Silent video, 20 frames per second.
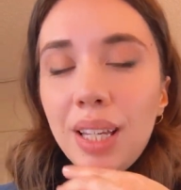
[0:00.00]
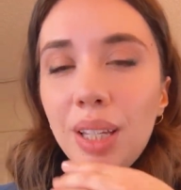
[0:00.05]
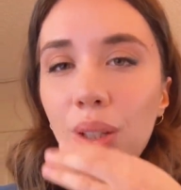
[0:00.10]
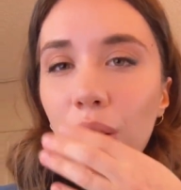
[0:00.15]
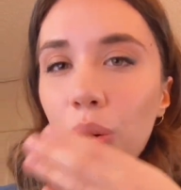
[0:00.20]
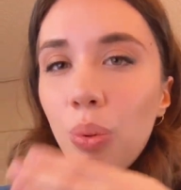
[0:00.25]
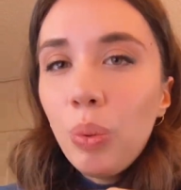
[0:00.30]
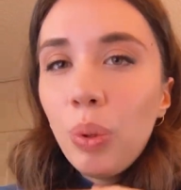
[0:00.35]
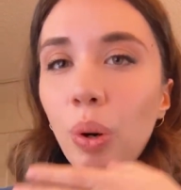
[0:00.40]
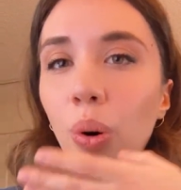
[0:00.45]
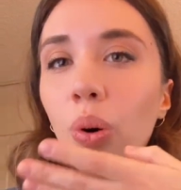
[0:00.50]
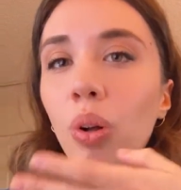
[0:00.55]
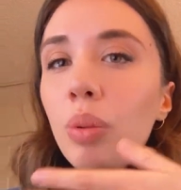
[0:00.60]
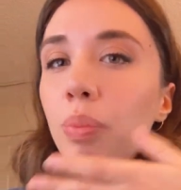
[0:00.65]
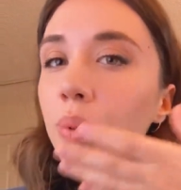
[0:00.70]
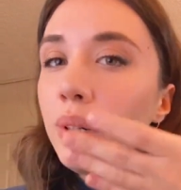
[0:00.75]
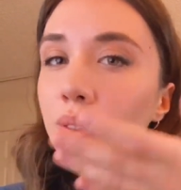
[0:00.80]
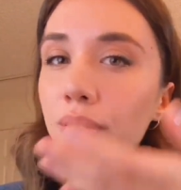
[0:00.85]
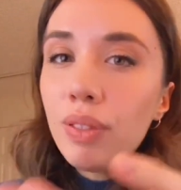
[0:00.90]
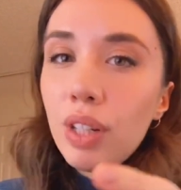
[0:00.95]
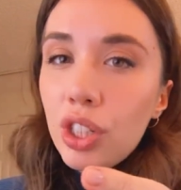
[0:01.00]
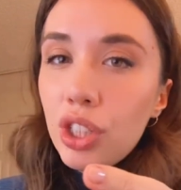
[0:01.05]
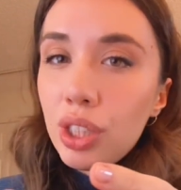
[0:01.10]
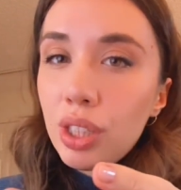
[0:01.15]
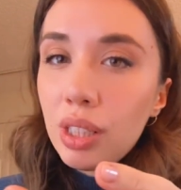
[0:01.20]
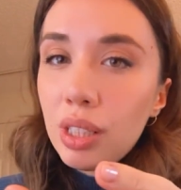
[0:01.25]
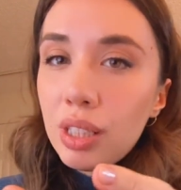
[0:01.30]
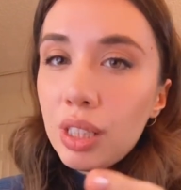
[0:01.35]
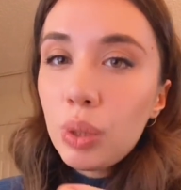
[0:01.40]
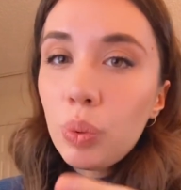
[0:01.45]
We're all
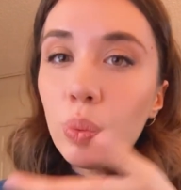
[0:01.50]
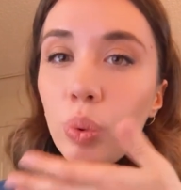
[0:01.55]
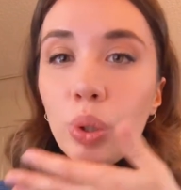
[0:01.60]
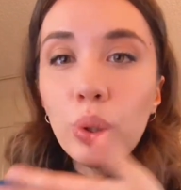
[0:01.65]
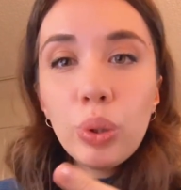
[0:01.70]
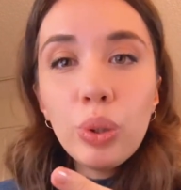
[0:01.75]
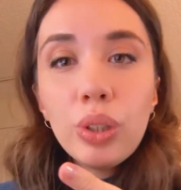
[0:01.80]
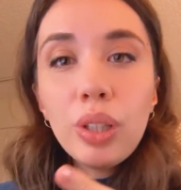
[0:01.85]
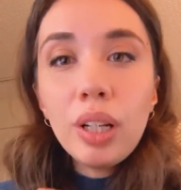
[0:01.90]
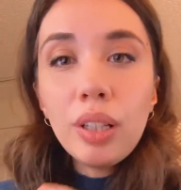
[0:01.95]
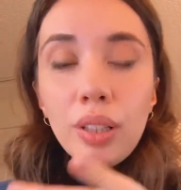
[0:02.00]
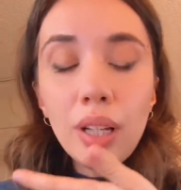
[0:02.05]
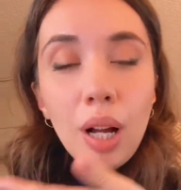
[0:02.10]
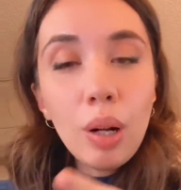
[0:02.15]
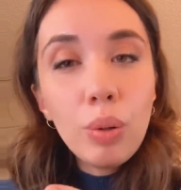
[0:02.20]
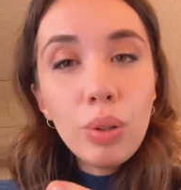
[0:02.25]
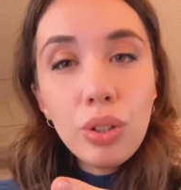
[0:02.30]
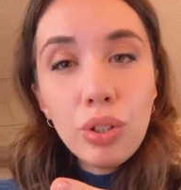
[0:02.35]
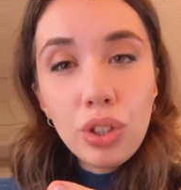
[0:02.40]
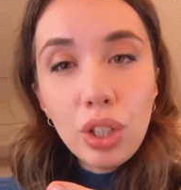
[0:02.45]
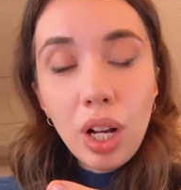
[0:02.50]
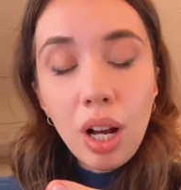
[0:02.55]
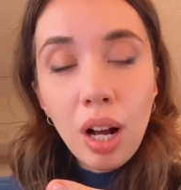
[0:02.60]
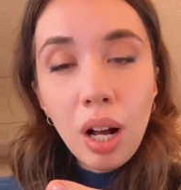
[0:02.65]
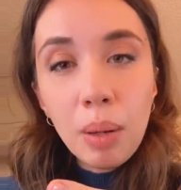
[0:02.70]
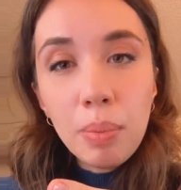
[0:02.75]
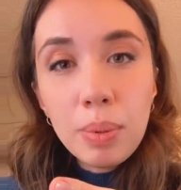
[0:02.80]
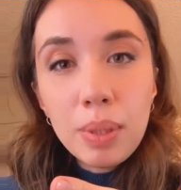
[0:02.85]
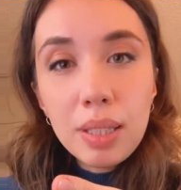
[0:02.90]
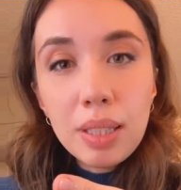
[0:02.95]
professionals, we're good at our
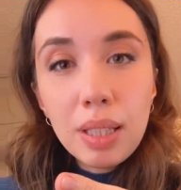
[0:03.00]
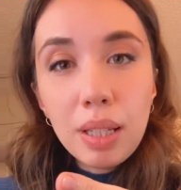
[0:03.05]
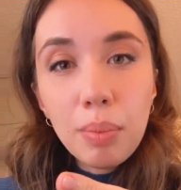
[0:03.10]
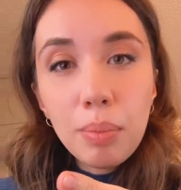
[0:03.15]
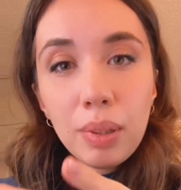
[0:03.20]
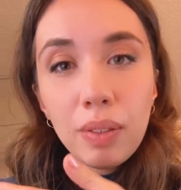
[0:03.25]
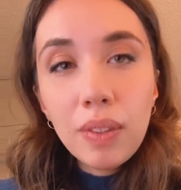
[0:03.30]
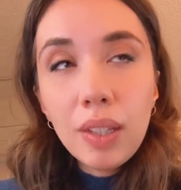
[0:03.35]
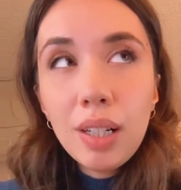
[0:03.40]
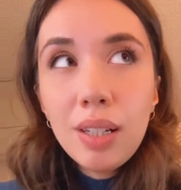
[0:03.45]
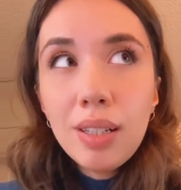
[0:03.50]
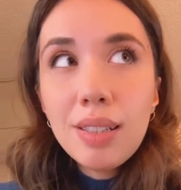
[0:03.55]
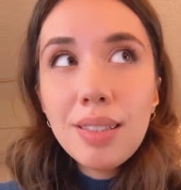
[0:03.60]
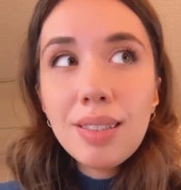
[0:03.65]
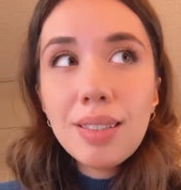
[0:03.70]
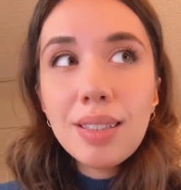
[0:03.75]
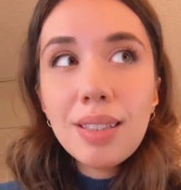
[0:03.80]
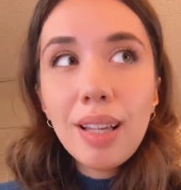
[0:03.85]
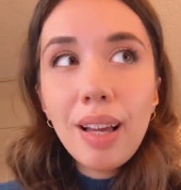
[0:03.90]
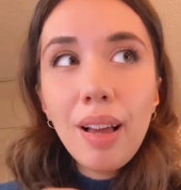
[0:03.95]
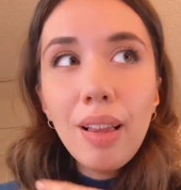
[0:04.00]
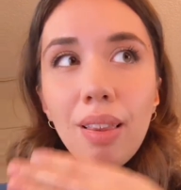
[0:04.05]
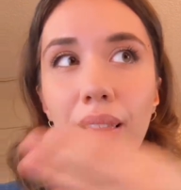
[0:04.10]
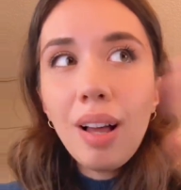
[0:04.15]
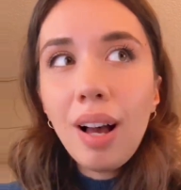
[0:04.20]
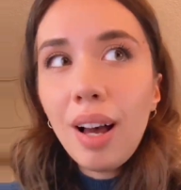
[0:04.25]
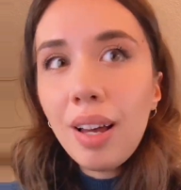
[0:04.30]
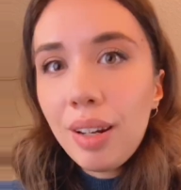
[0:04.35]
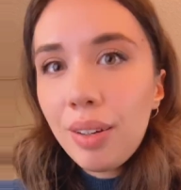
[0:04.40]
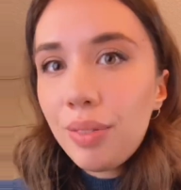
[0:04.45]
jobs, but there's a
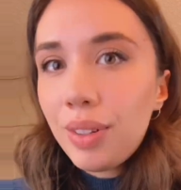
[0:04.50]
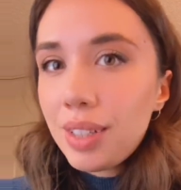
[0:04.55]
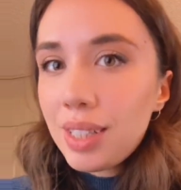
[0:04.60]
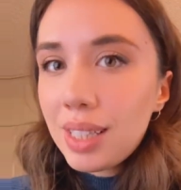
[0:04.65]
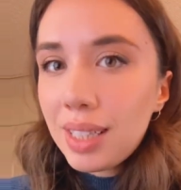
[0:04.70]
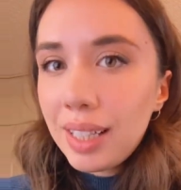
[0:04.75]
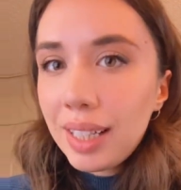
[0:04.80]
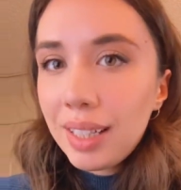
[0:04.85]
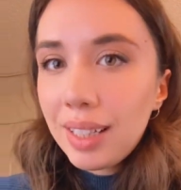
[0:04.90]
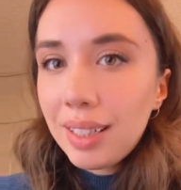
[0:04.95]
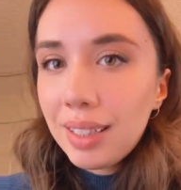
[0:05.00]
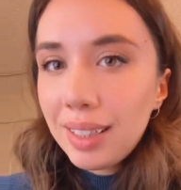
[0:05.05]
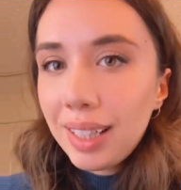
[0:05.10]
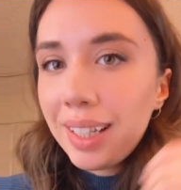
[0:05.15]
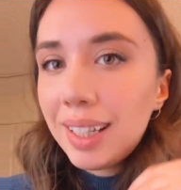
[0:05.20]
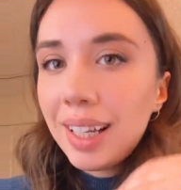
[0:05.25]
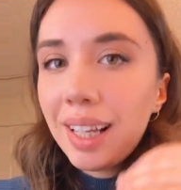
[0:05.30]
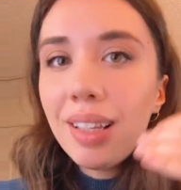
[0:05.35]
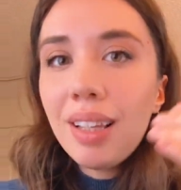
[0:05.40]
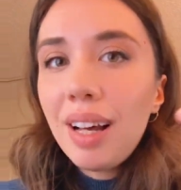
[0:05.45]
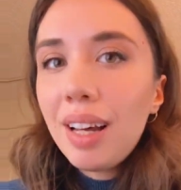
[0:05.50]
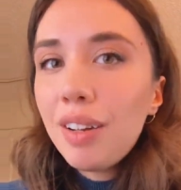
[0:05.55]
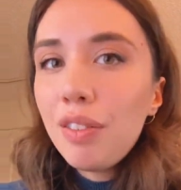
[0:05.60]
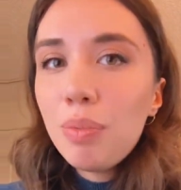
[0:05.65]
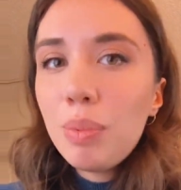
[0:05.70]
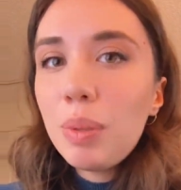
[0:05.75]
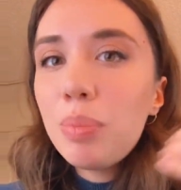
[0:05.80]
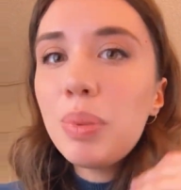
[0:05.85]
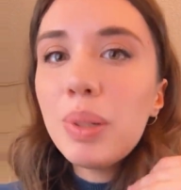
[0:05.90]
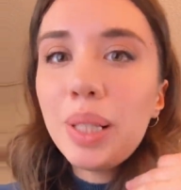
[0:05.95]
lot of us like a lot
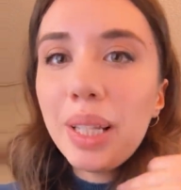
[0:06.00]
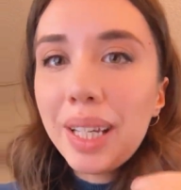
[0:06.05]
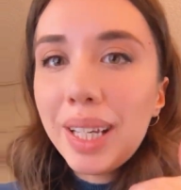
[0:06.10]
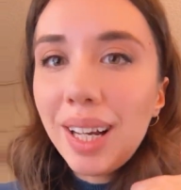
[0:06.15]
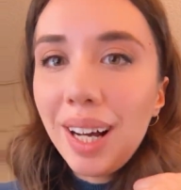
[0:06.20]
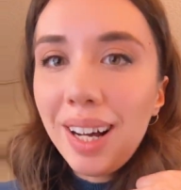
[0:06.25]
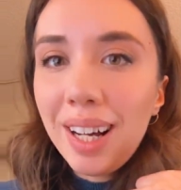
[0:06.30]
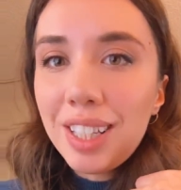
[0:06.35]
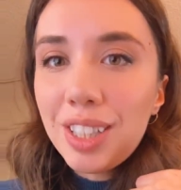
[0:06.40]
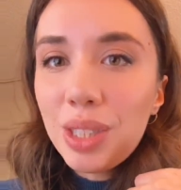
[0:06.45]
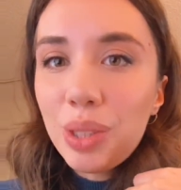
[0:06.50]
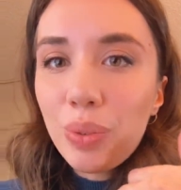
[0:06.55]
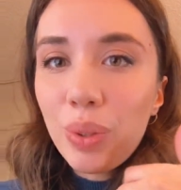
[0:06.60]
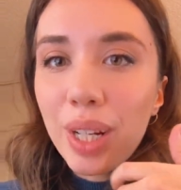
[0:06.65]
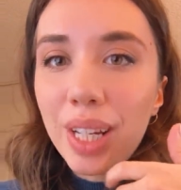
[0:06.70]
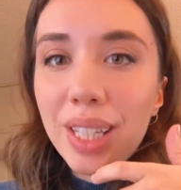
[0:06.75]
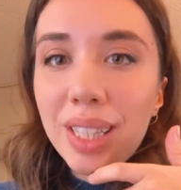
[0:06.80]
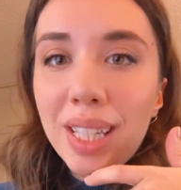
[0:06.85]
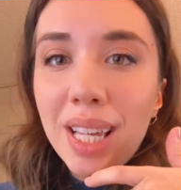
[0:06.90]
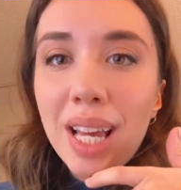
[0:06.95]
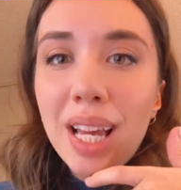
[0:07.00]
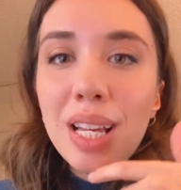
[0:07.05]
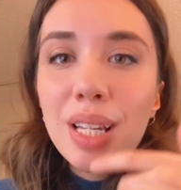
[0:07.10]
of people like us, right?